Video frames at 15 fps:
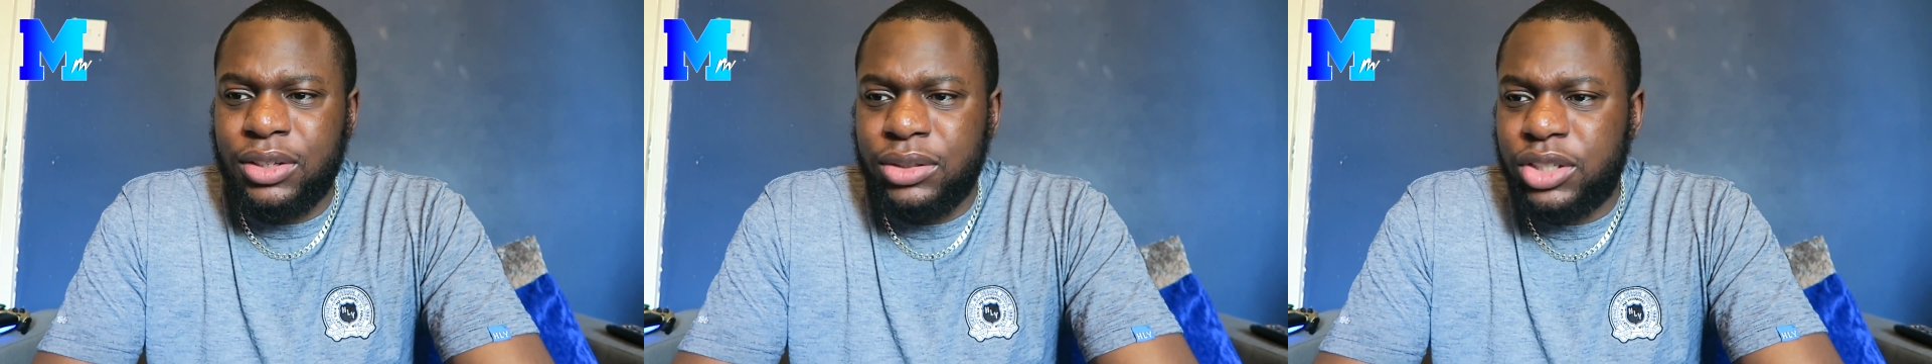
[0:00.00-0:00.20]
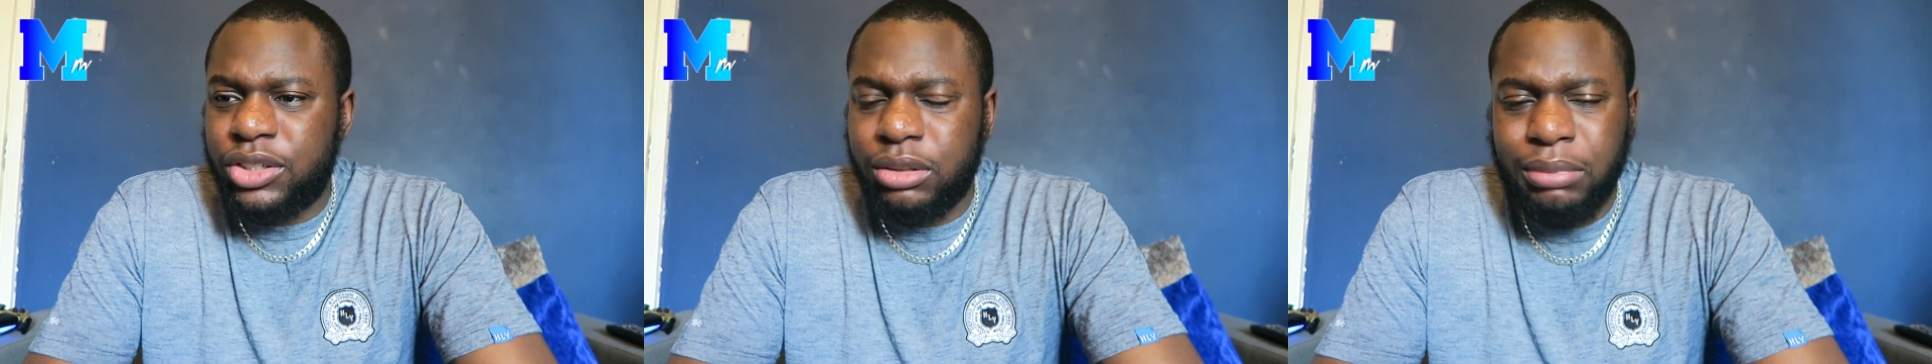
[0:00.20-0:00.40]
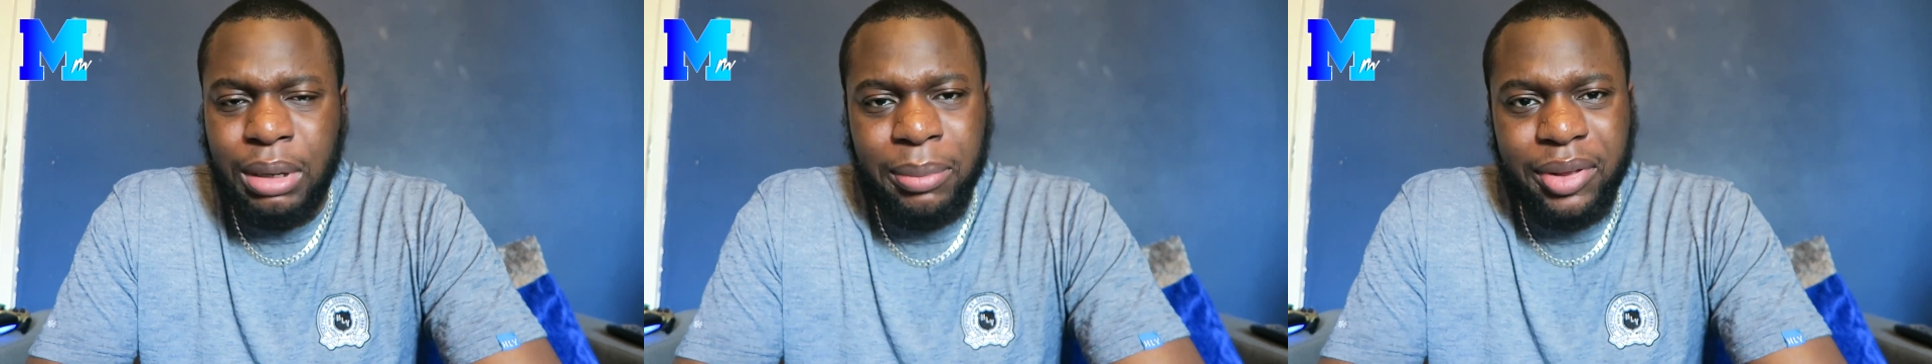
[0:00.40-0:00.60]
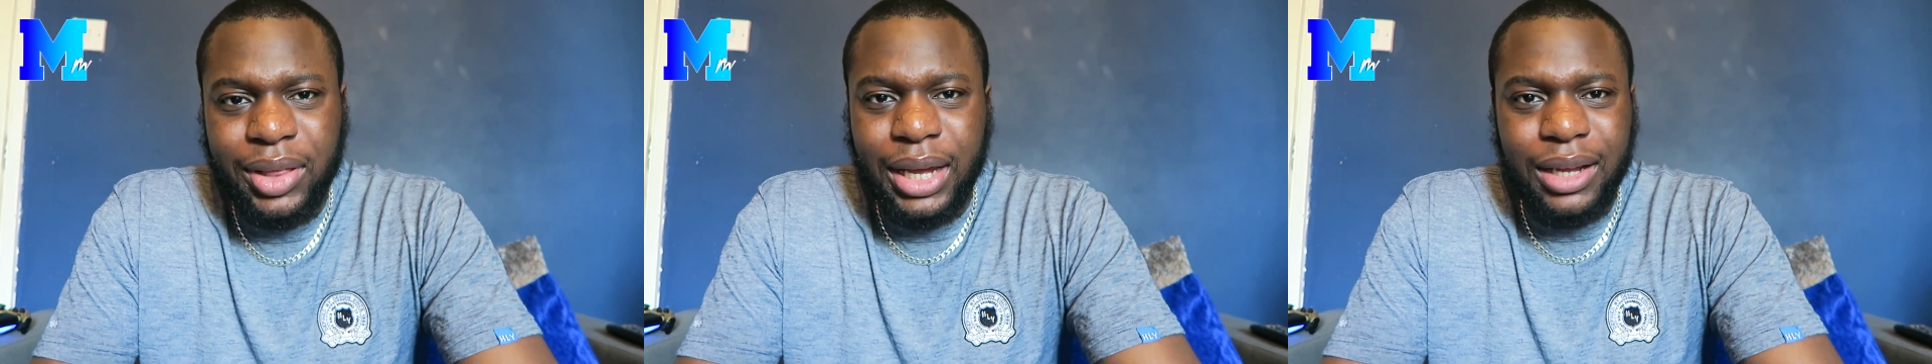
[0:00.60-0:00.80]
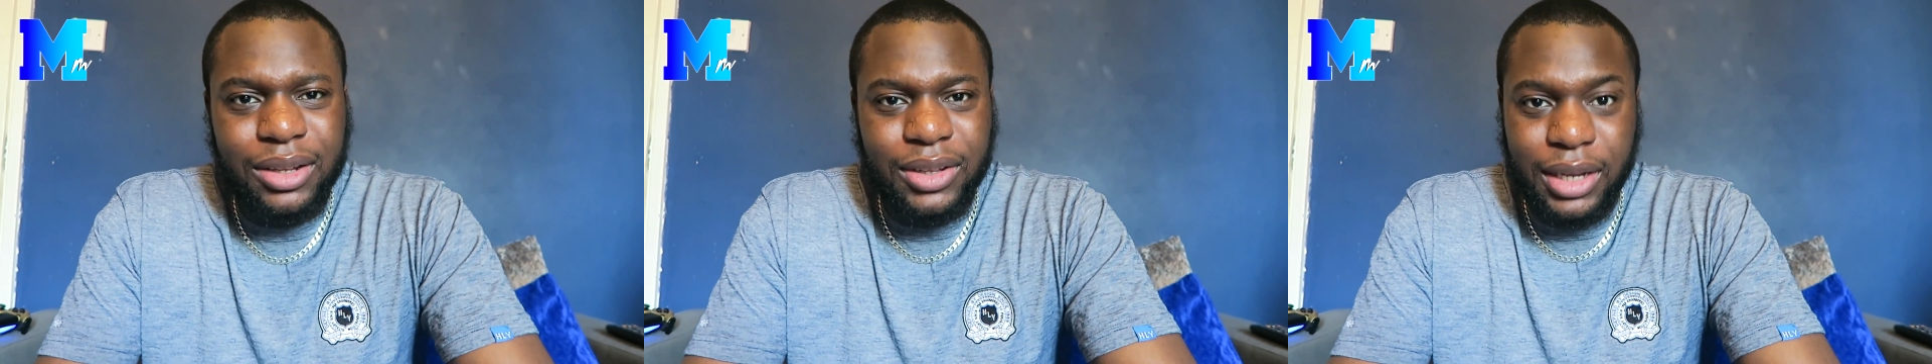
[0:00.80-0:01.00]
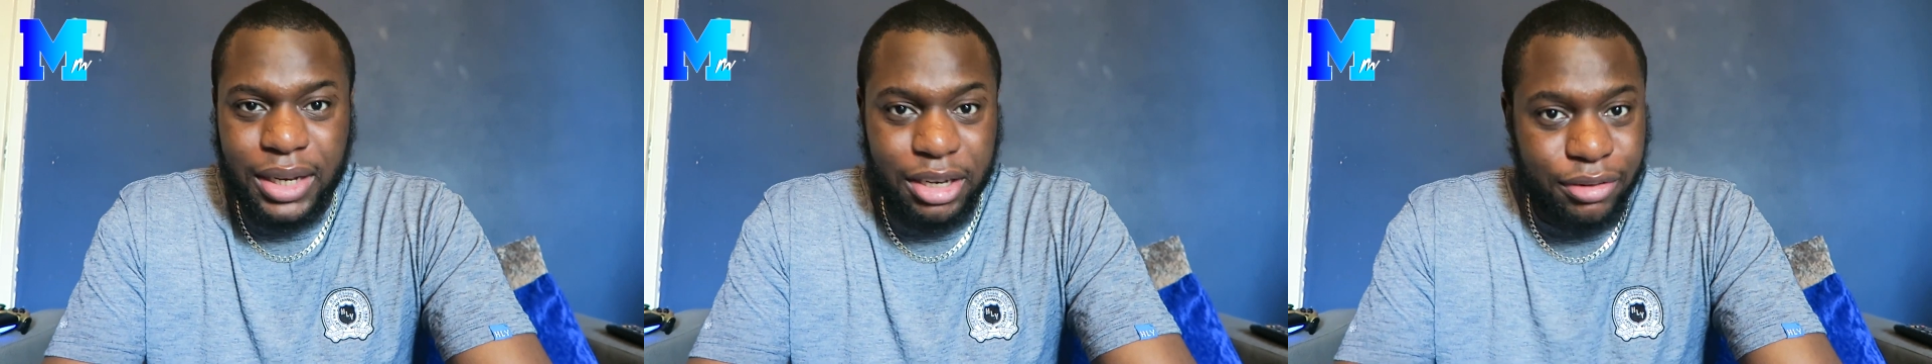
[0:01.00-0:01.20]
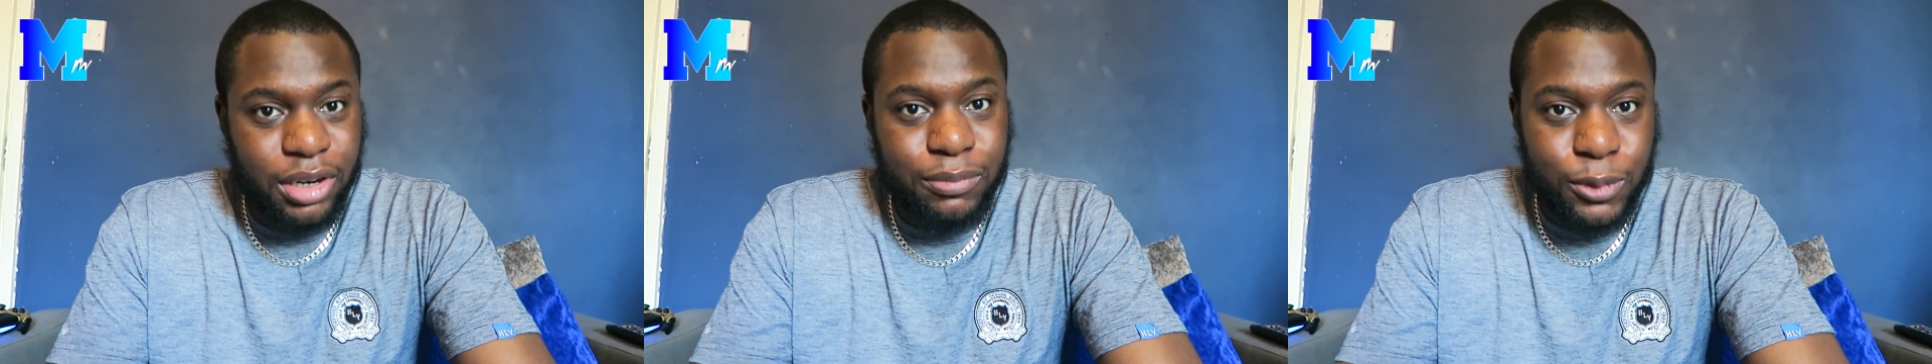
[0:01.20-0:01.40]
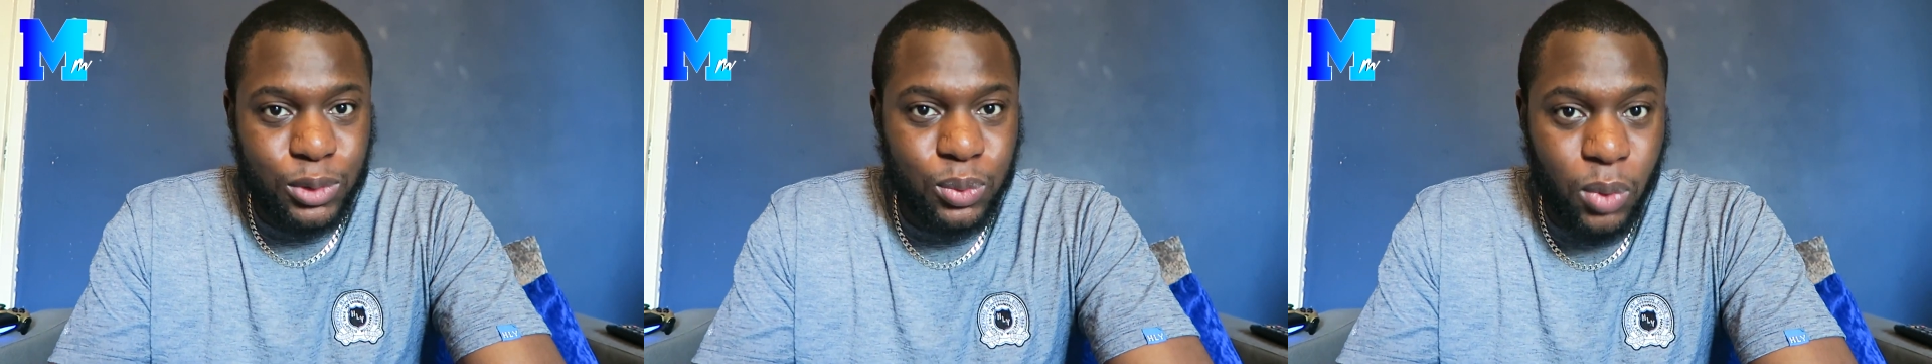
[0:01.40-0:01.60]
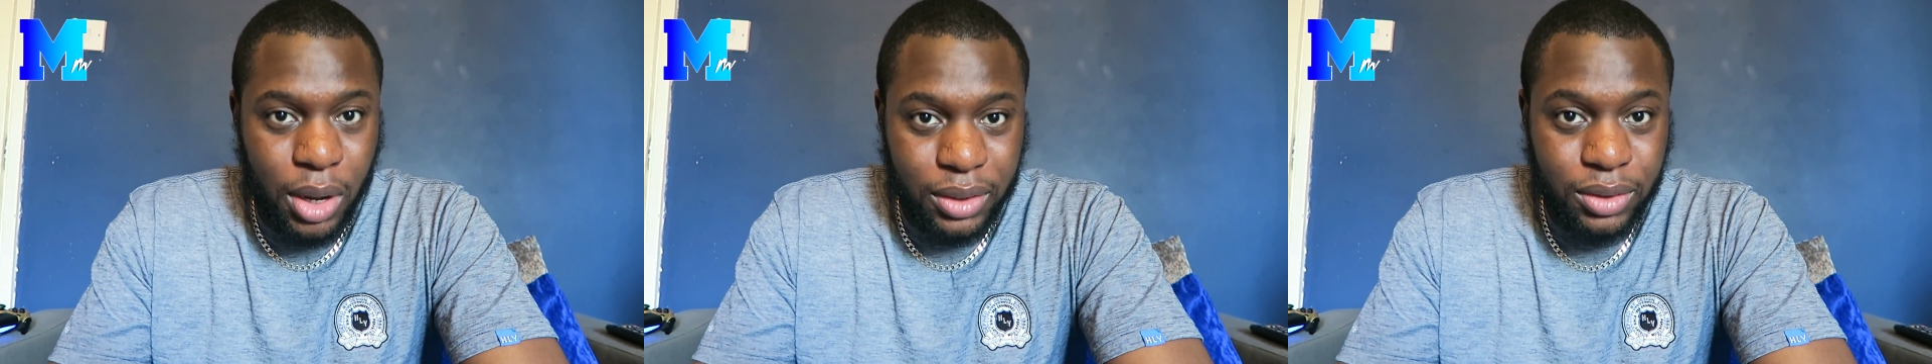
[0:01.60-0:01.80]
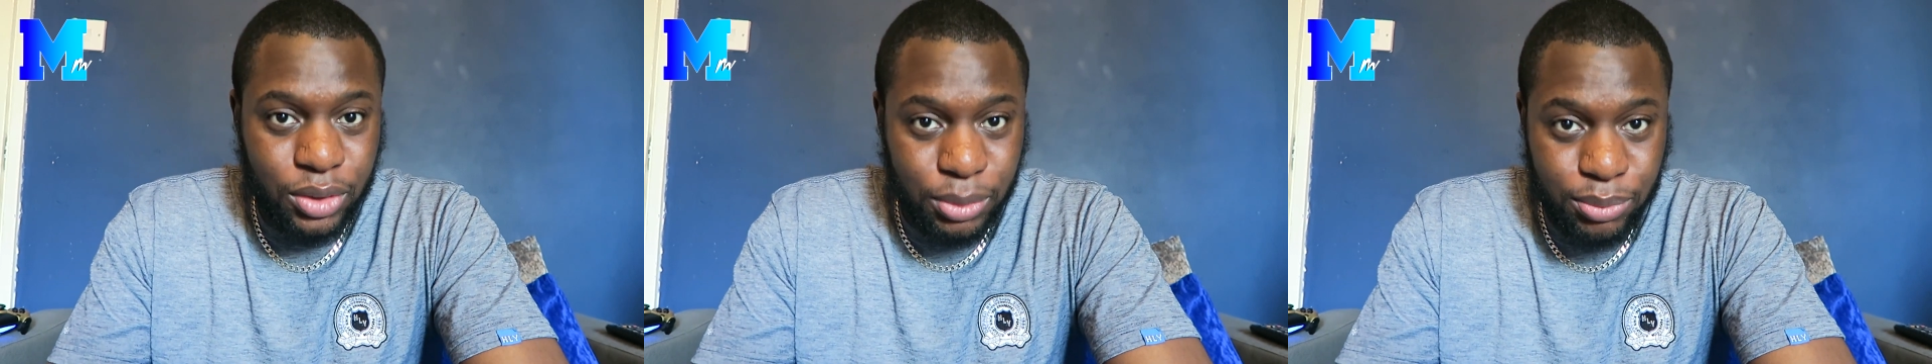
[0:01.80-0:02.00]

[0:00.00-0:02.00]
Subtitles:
just remember that Incredibles 1,